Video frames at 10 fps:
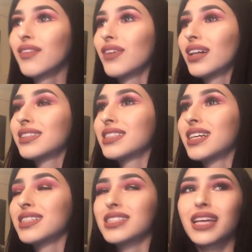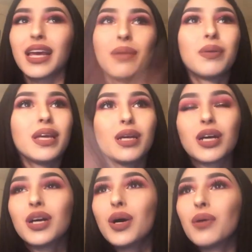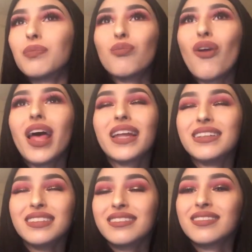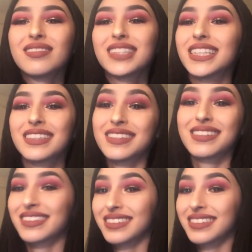Valentine's Day, pink, red, it's